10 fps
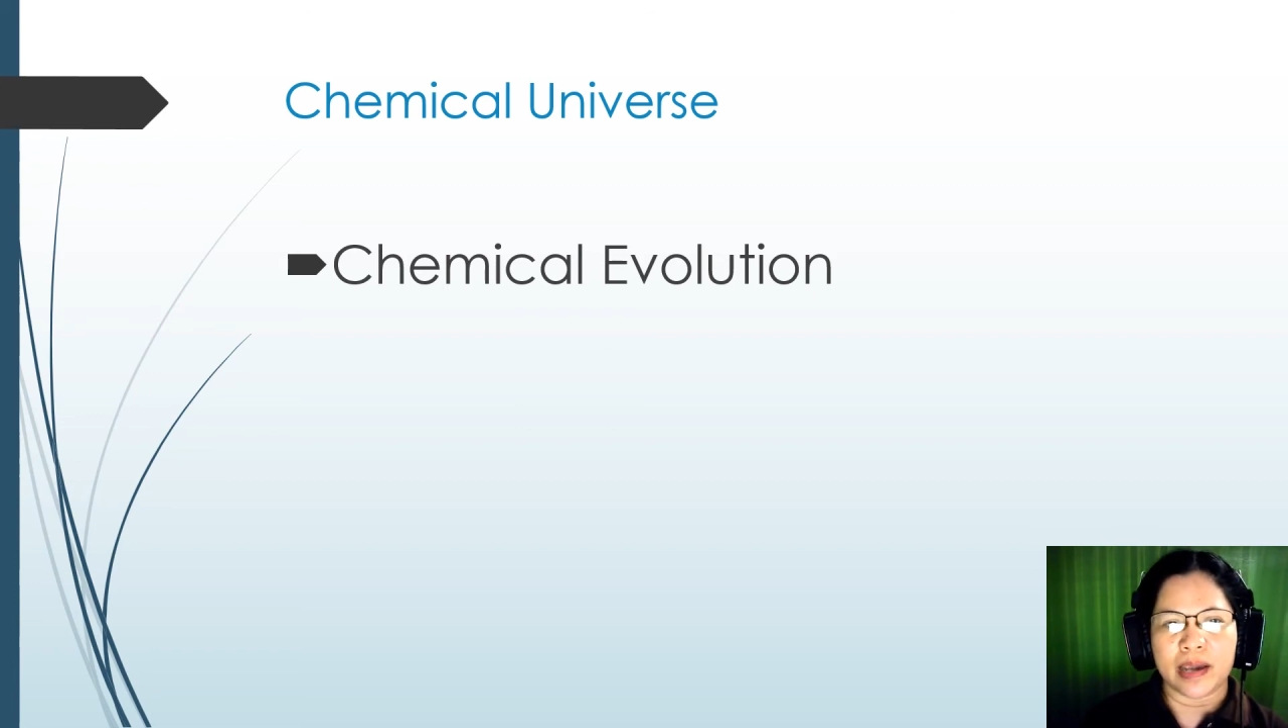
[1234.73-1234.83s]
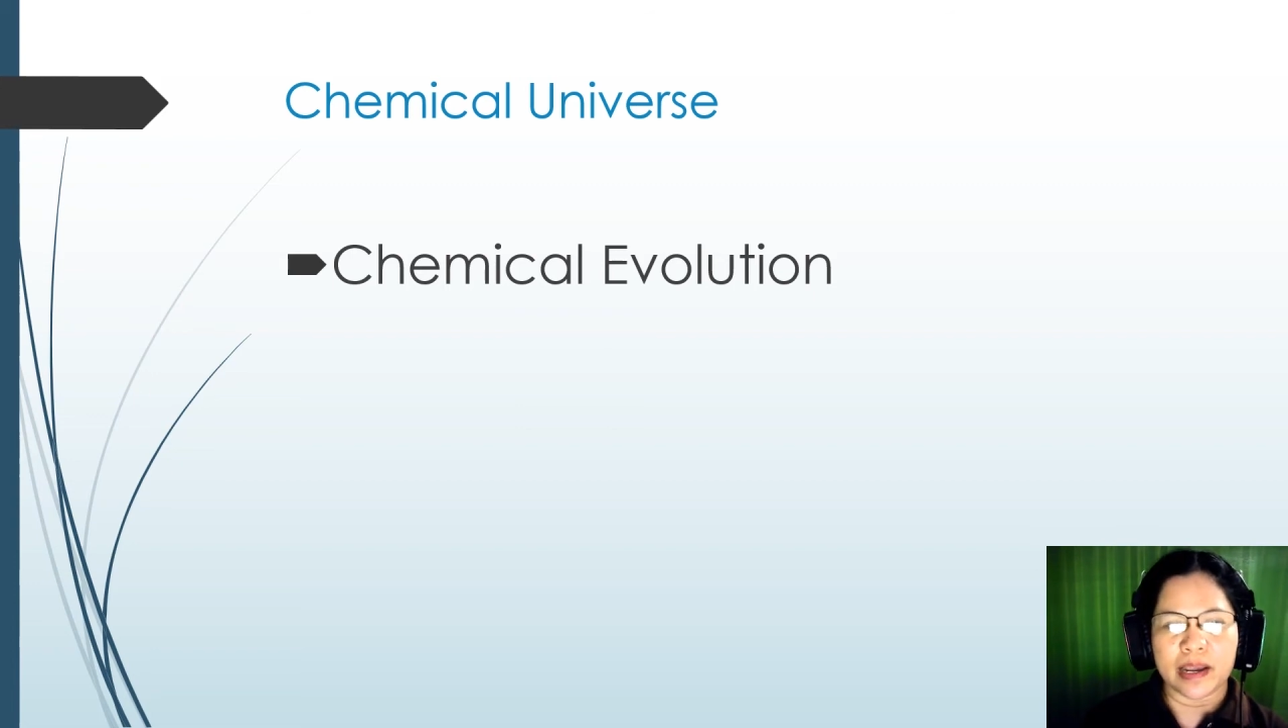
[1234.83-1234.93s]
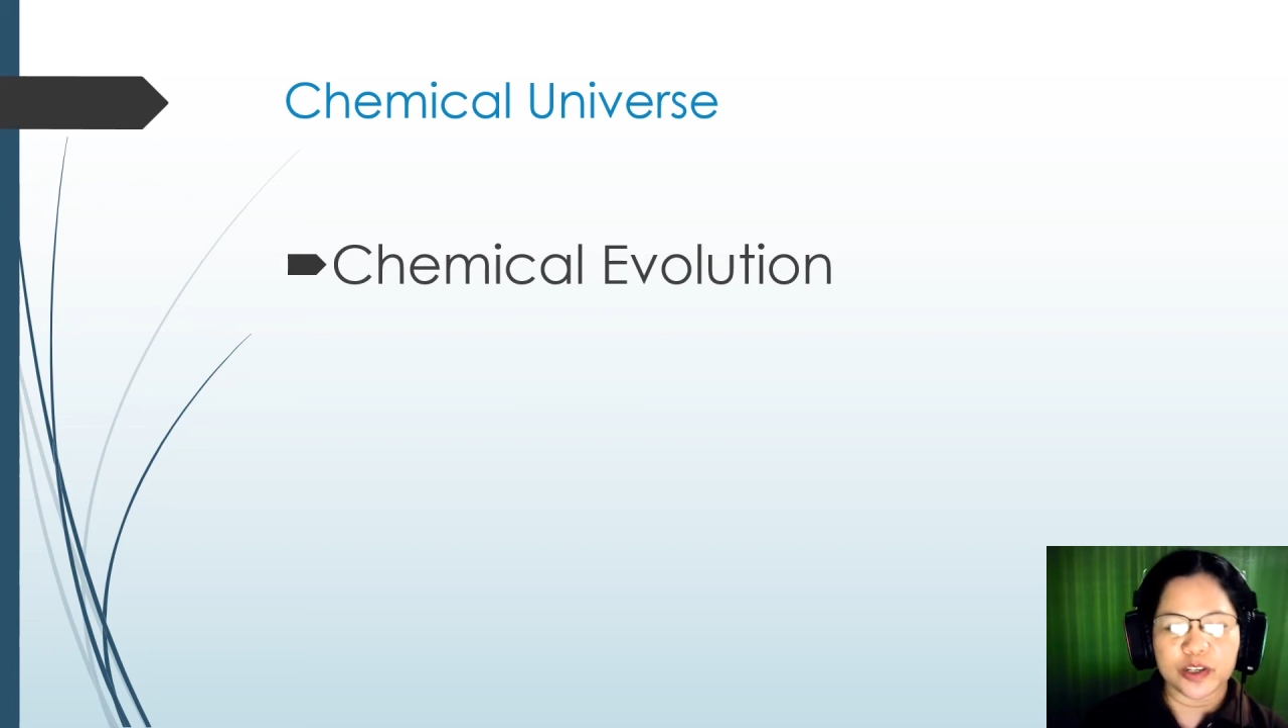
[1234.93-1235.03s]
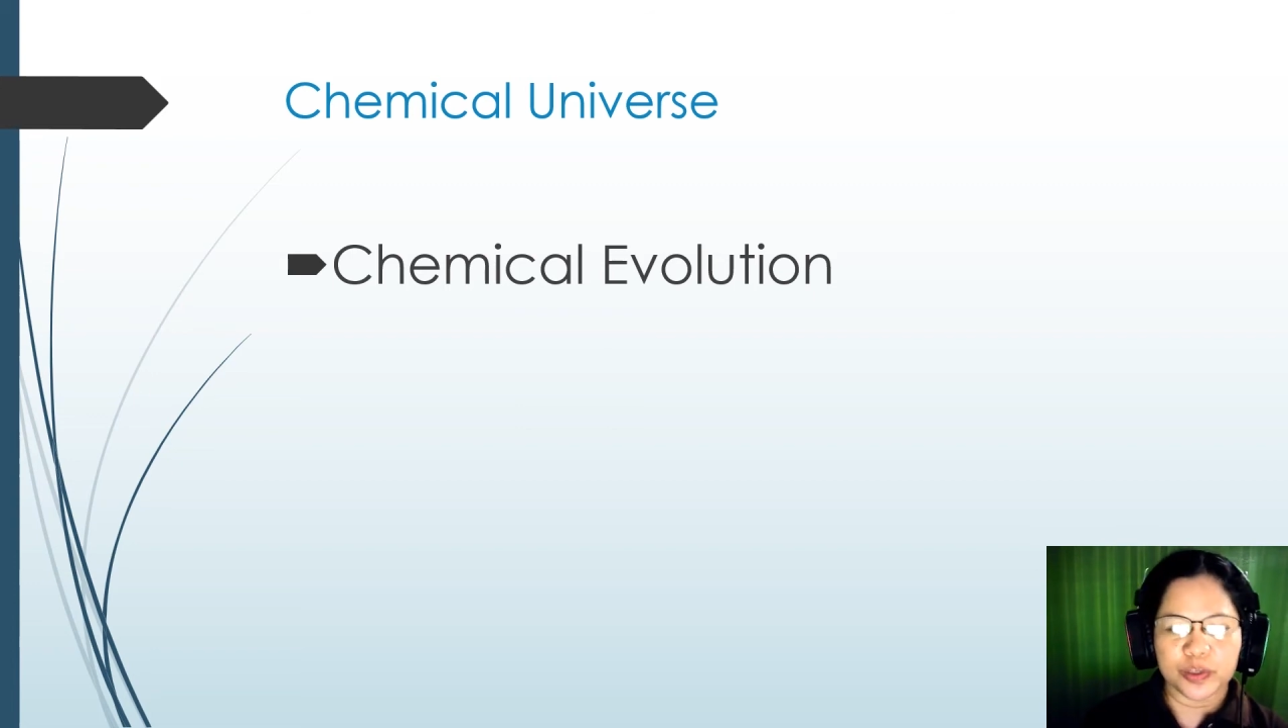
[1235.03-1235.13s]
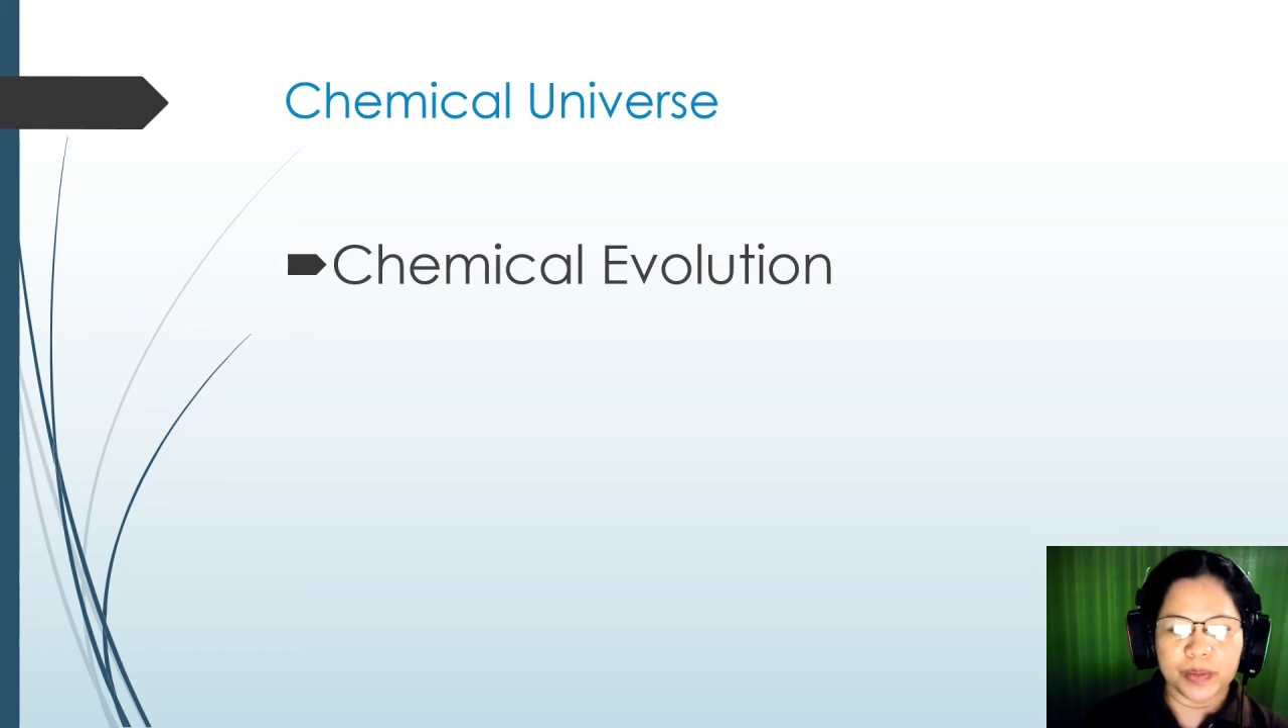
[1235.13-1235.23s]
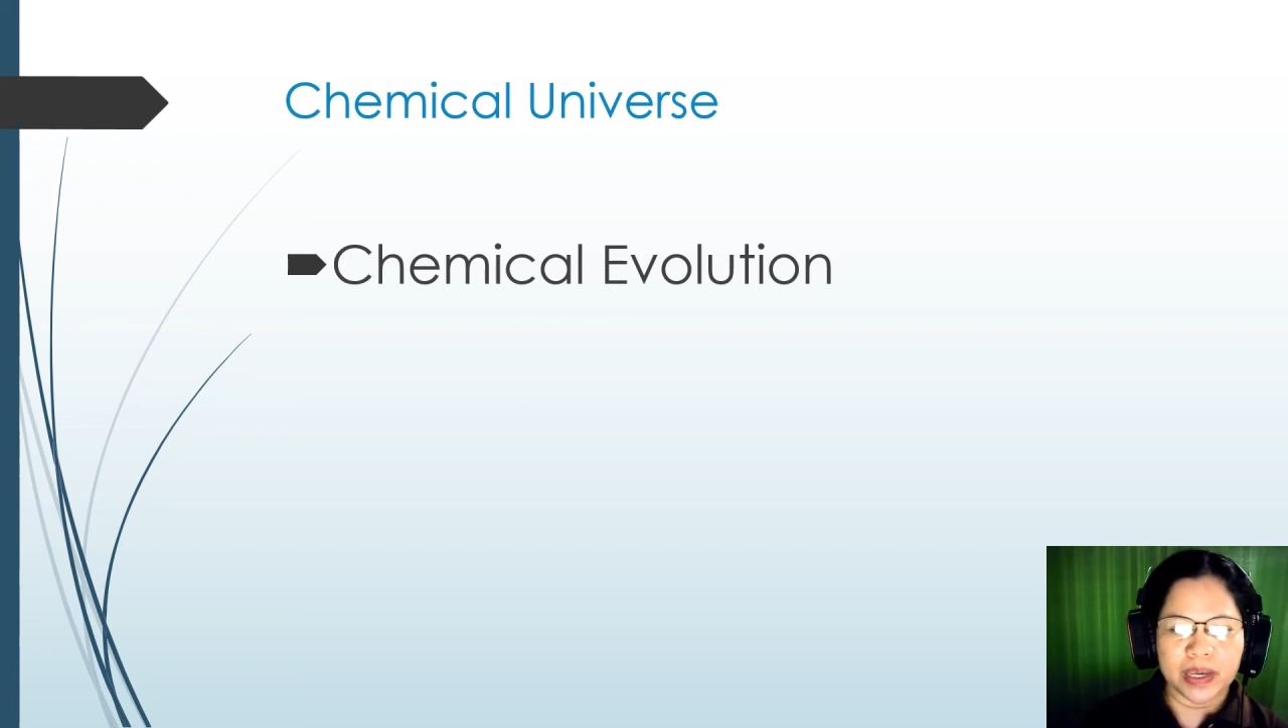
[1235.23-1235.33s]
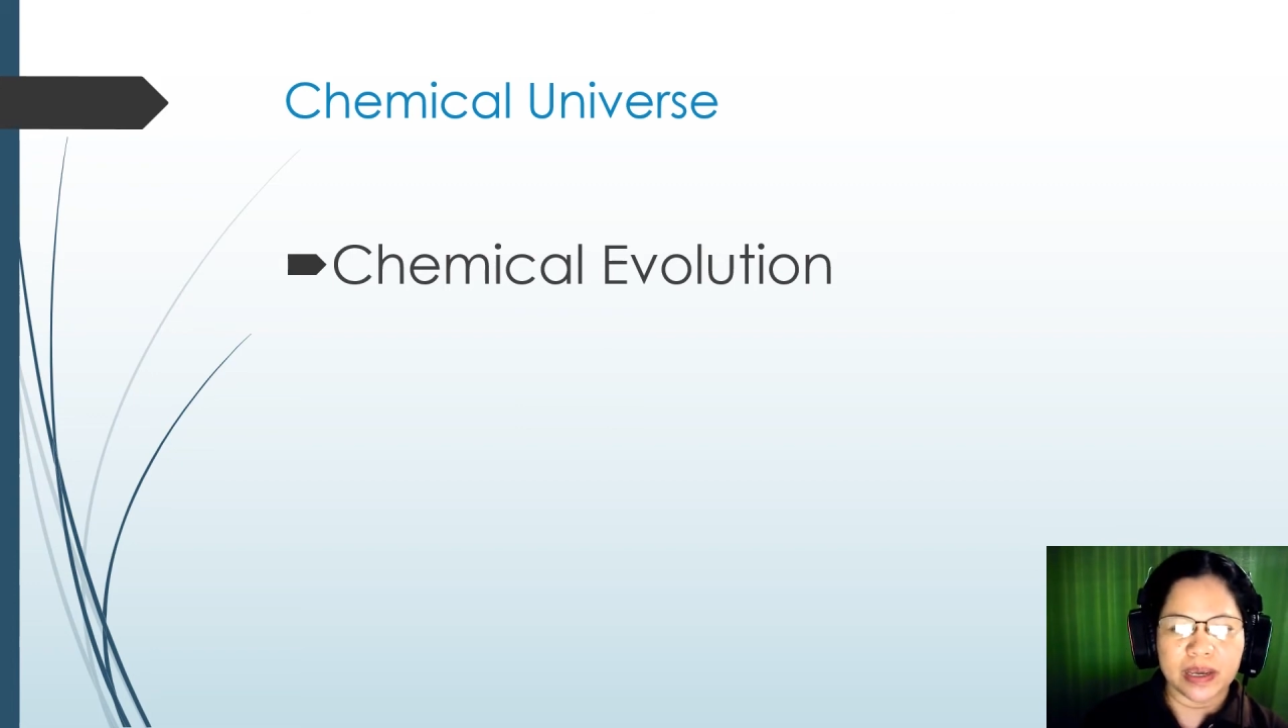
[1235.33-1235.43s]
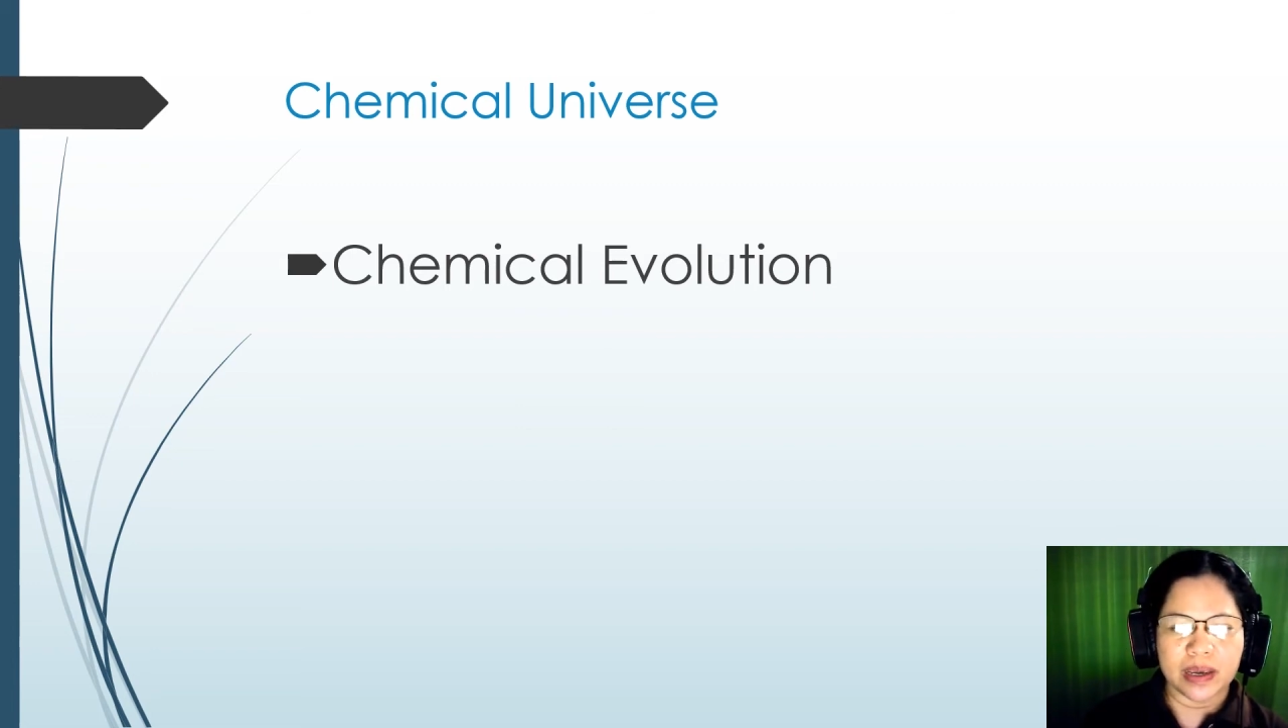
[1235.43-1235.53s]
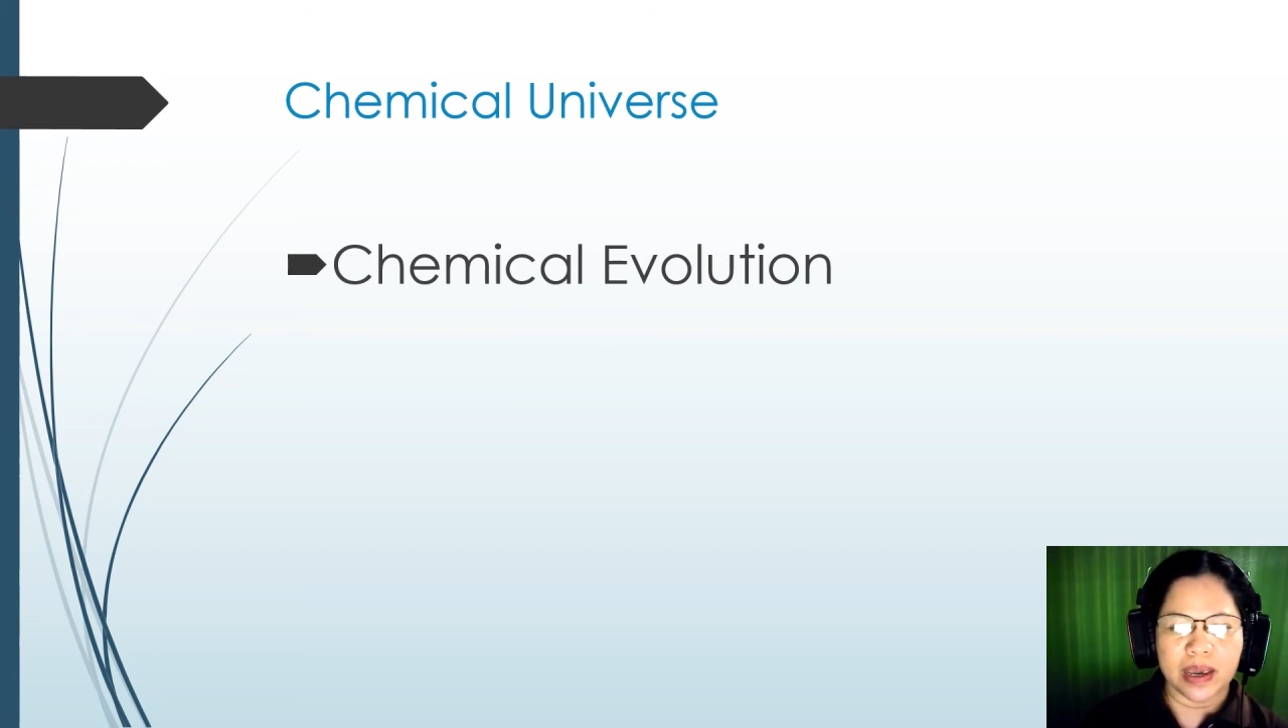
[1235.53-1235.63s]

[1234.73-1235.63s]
HB